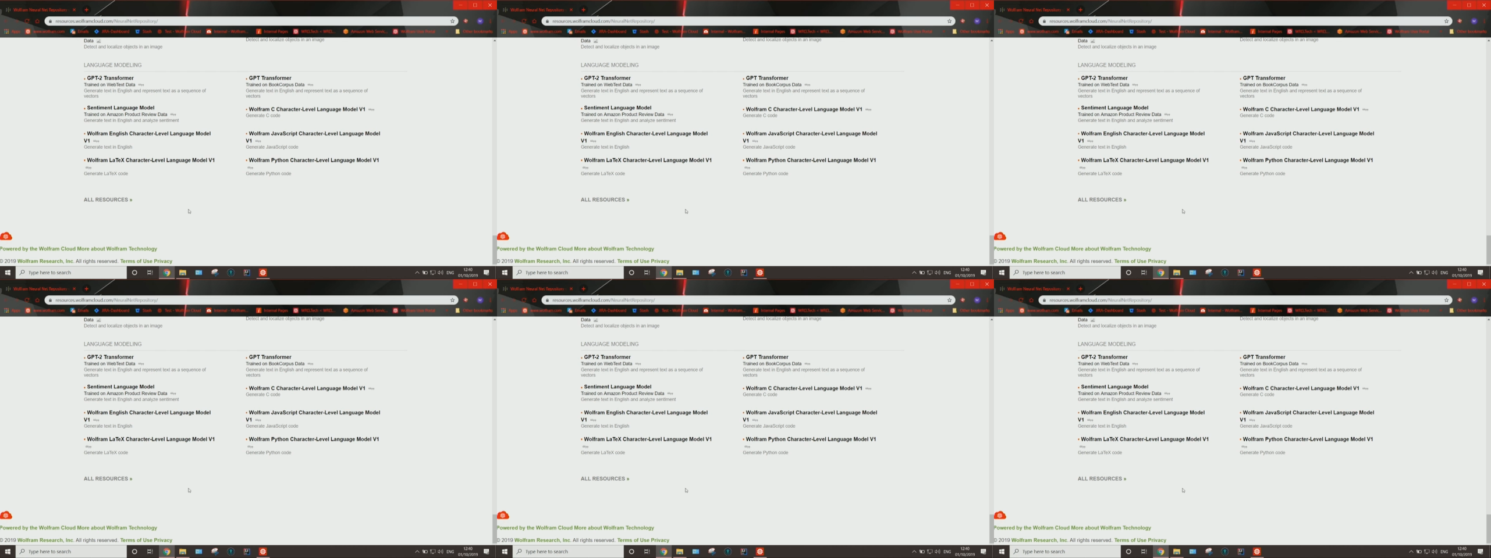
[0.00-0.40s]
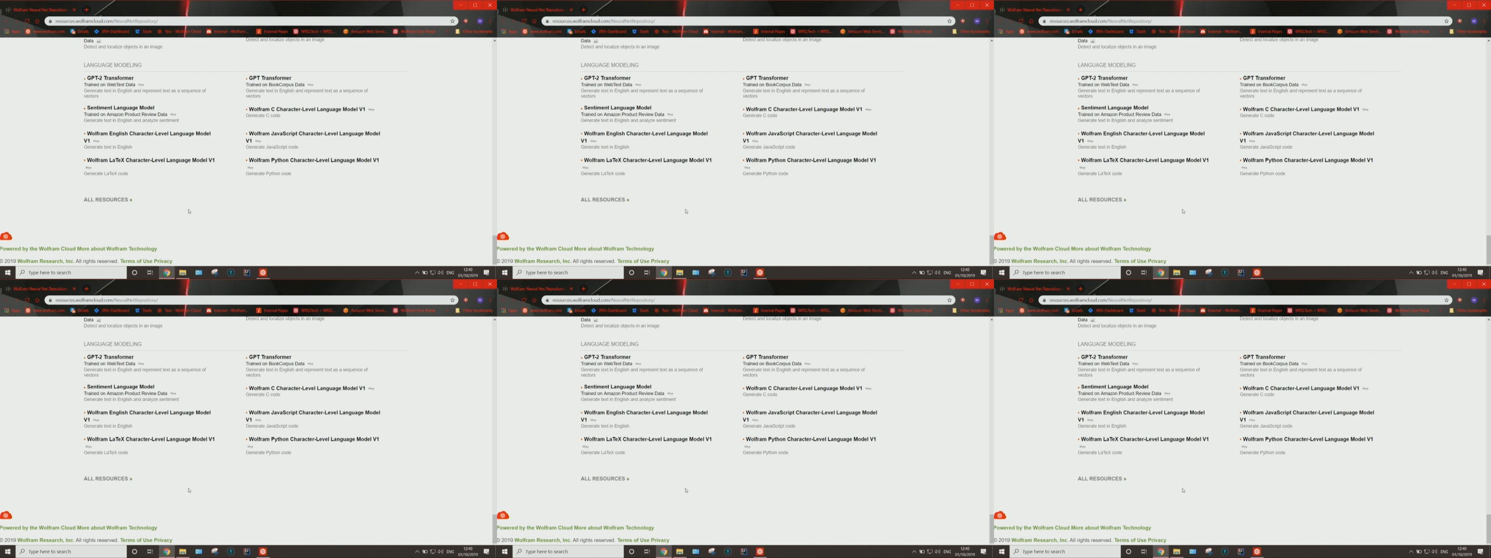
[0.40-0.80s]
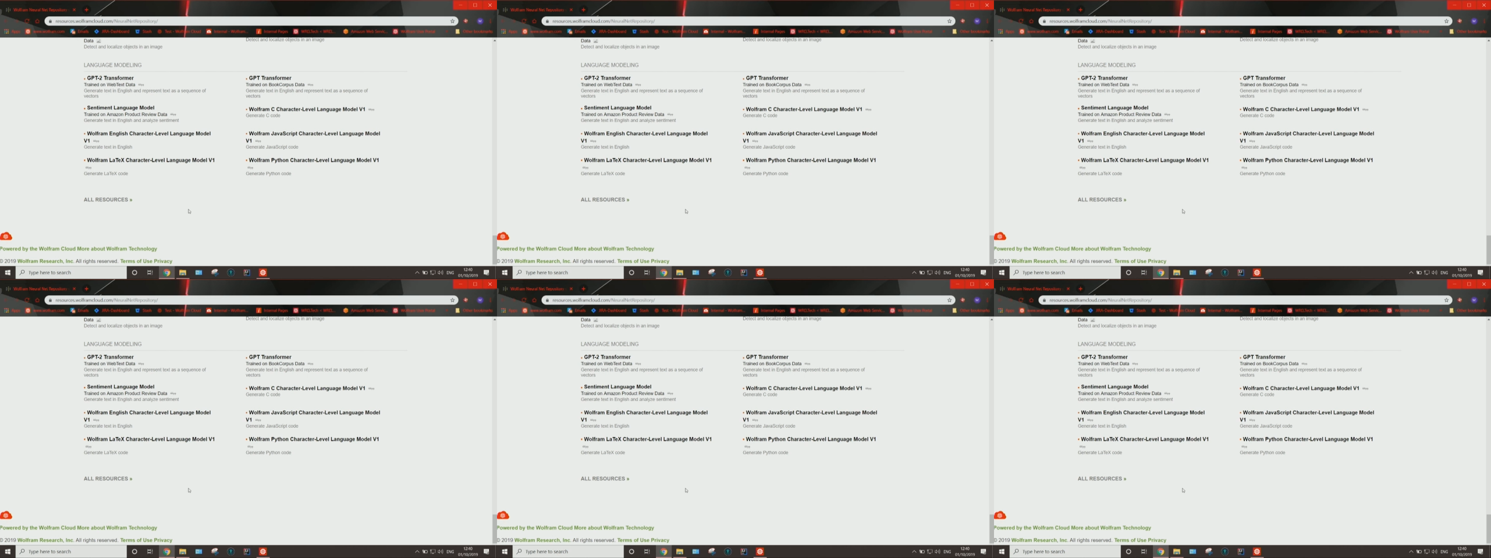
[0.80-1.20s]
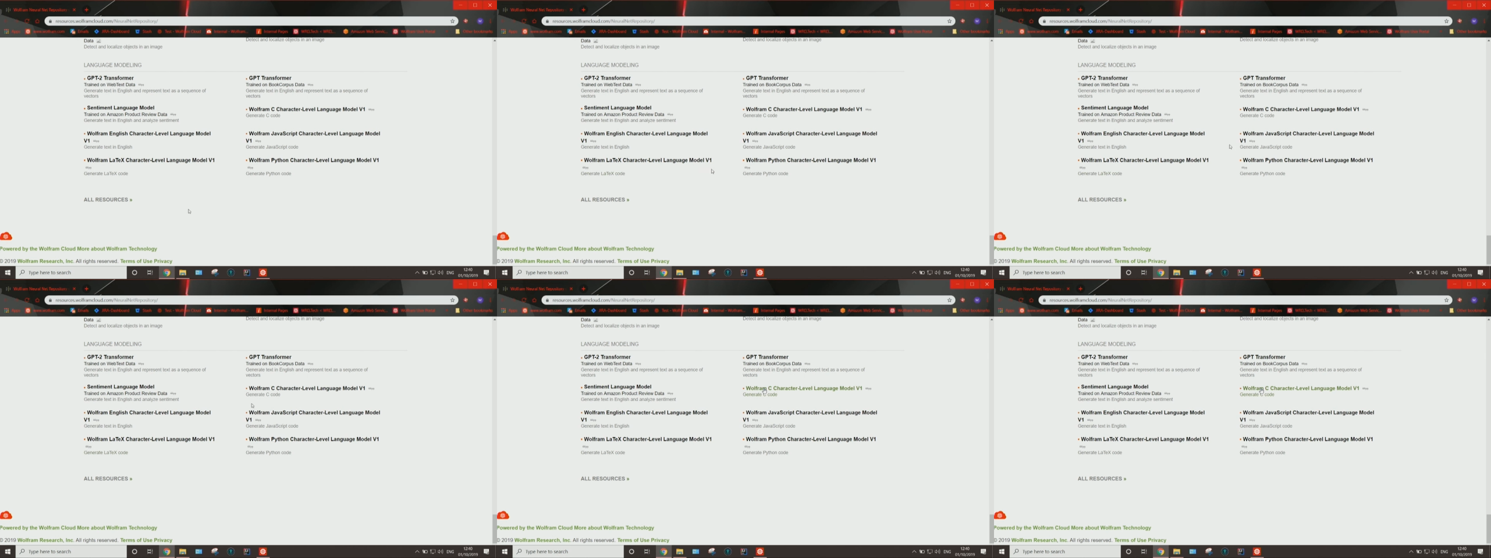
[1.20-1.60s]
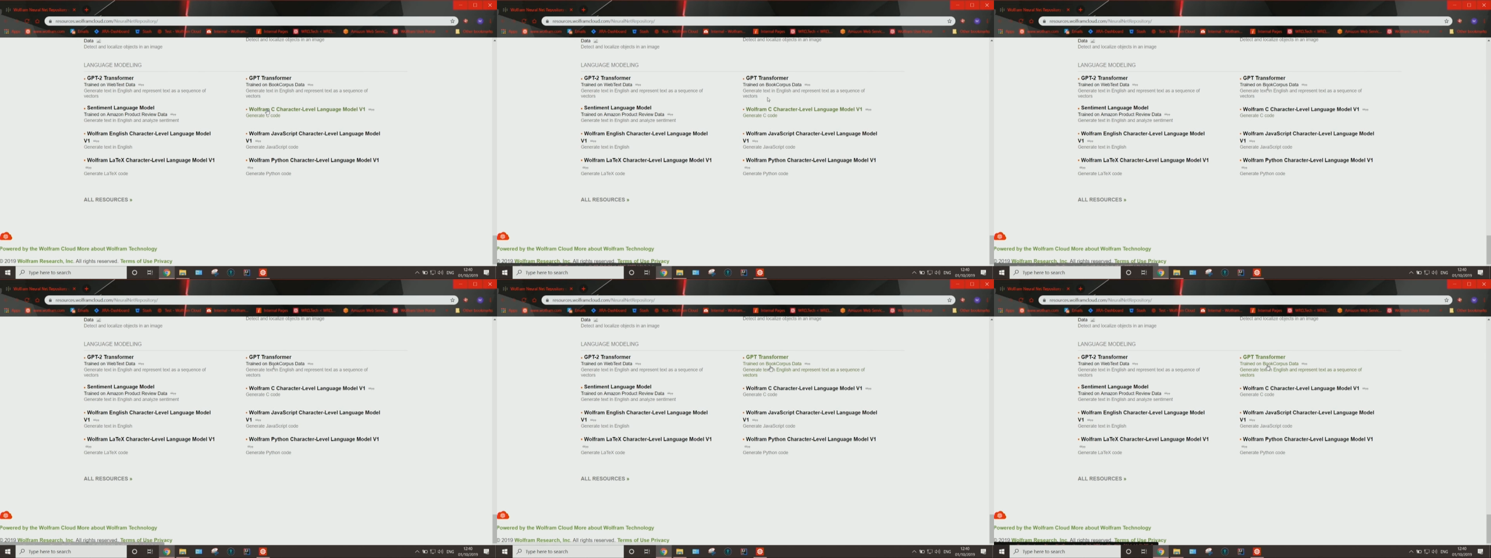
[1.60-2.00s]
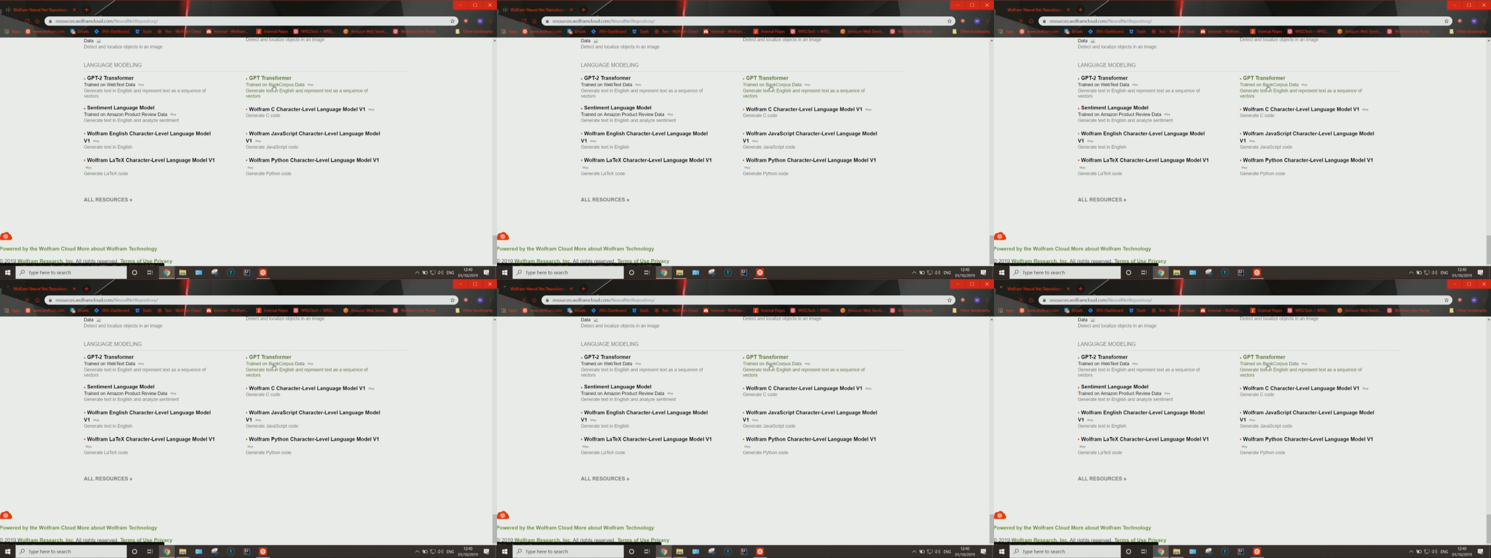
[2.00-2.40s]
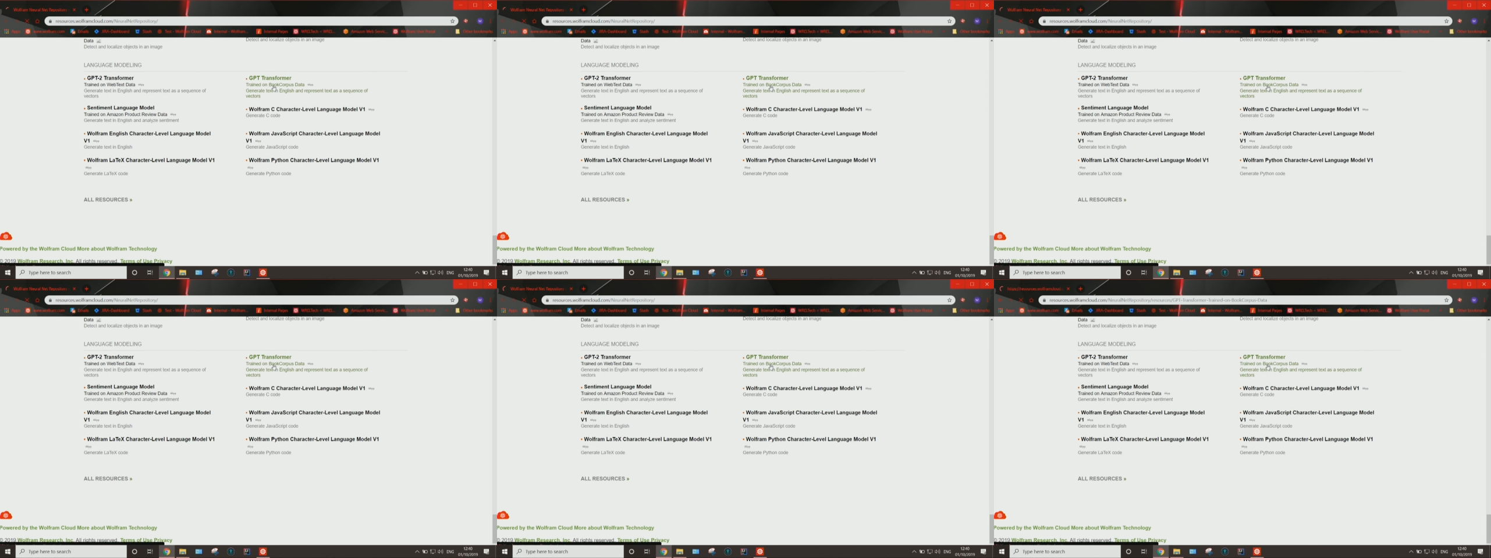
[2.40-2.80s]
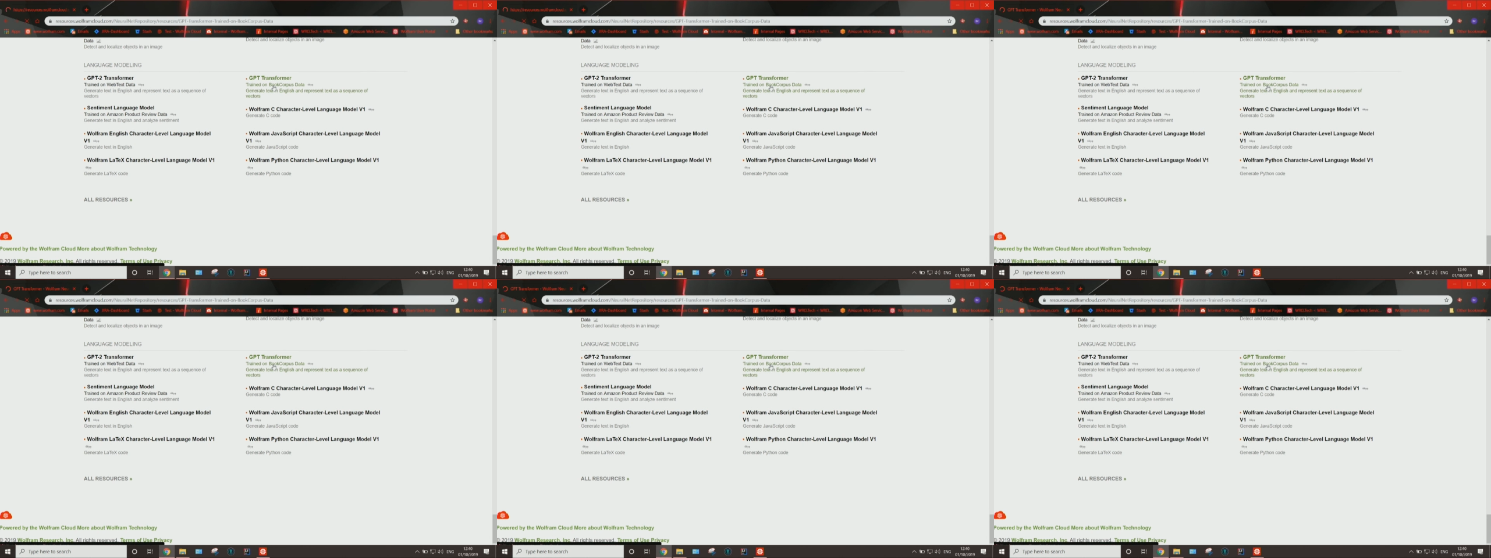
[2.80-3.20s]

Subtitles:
(no speaker visible)